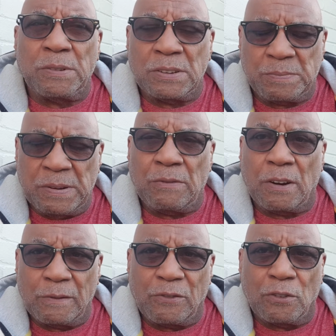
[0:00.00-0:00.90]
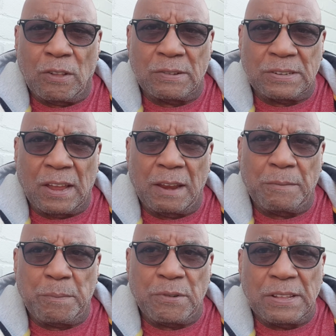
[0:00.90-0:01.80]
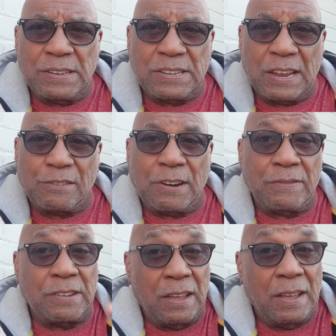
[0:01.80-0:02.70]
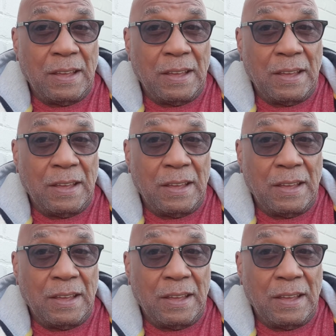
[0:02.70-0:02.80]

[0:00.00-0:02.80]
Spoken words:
but it's been around for a long time. Brilliant aircraft.